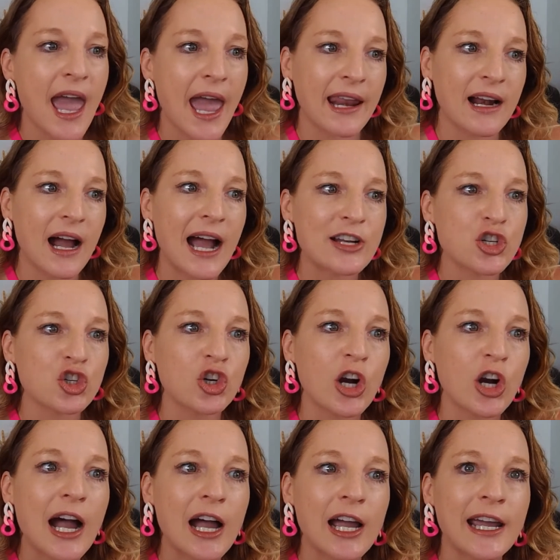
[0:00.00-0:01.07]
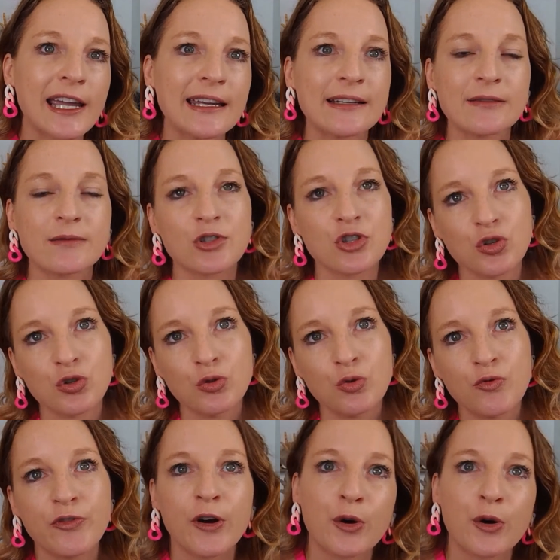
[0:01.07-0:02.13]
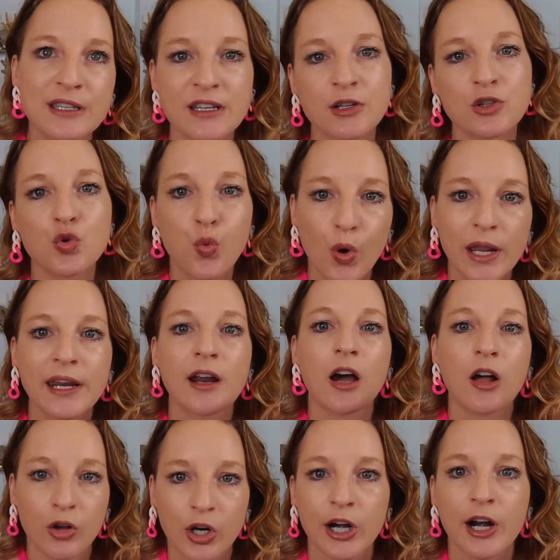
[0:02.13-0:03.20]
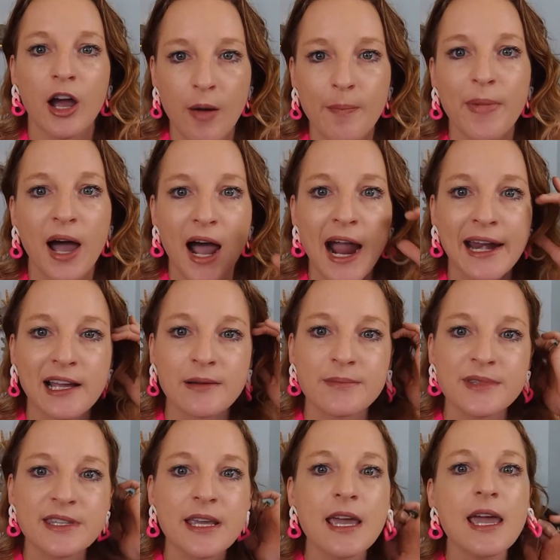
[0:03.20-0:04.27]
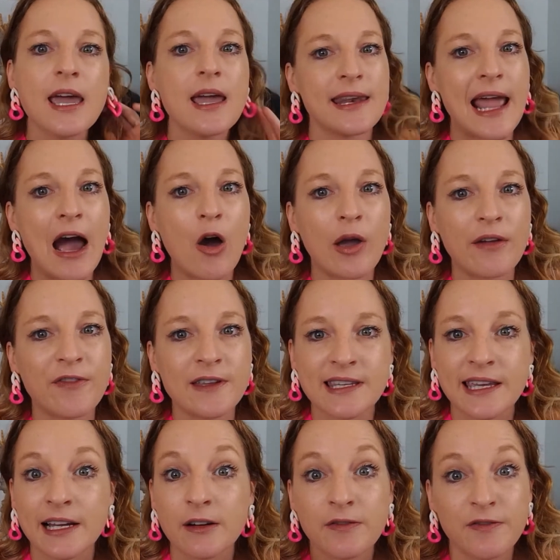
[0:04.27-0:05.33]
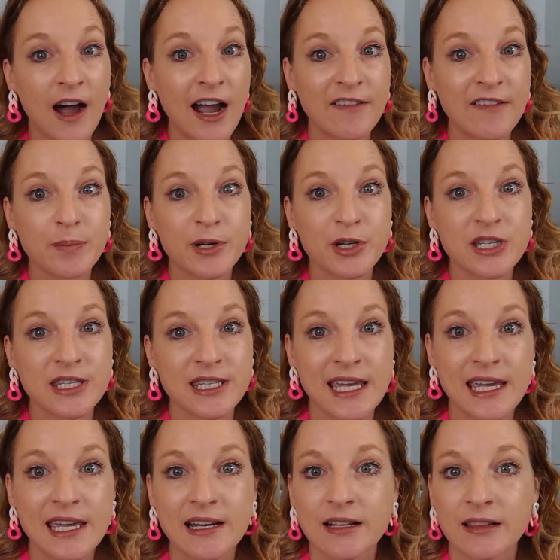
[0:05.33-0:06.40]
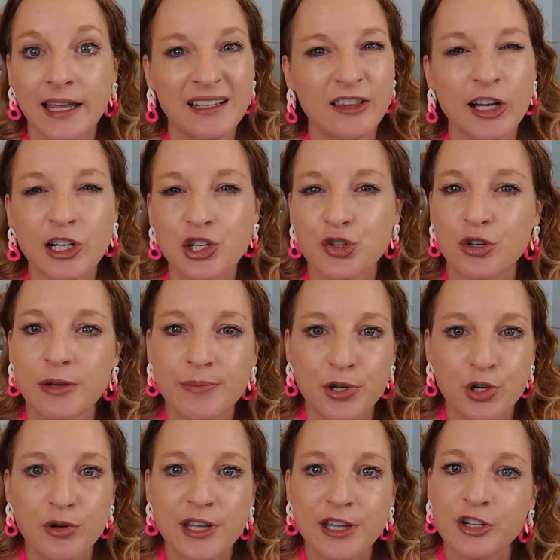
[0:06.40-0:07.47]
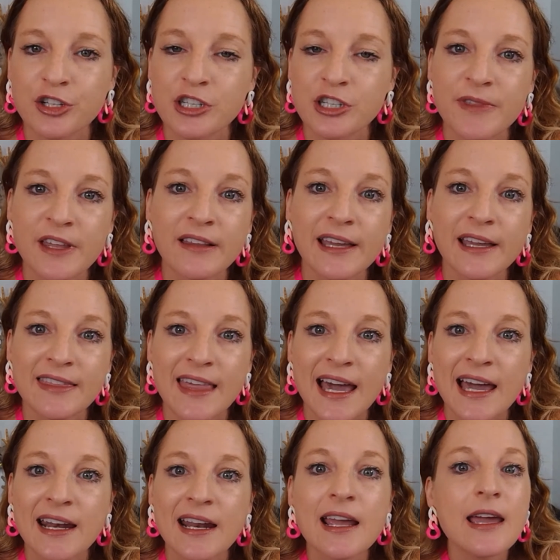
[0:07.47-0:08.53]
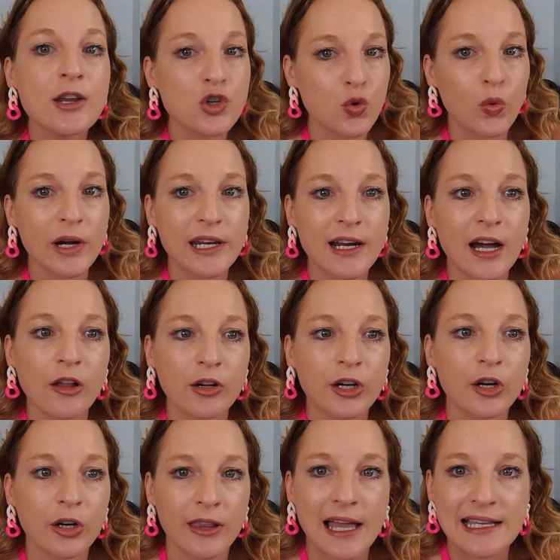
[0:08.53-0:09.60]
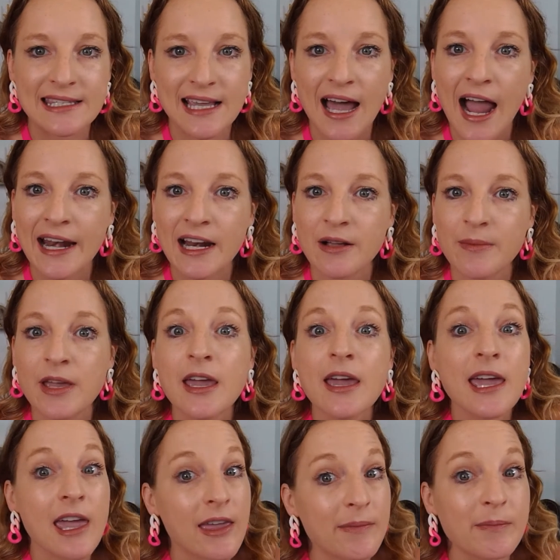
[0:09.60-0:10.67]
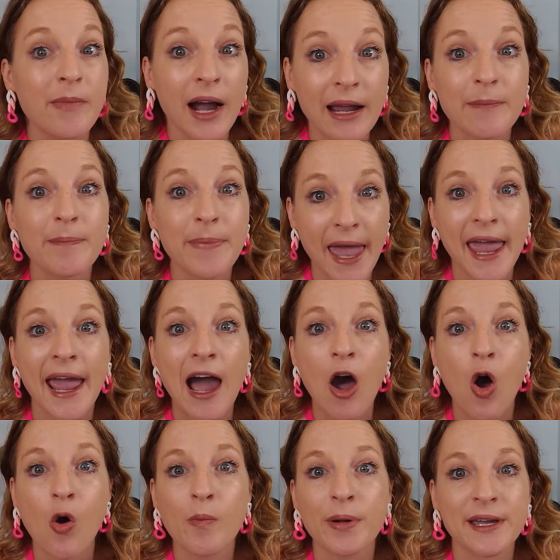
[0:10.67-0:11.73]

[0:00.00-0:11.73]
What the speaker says: And I try to focus on $20 and up items. Now, if it's like a 5% like luxury beauty or something like that, $20 or less item, it might pay out,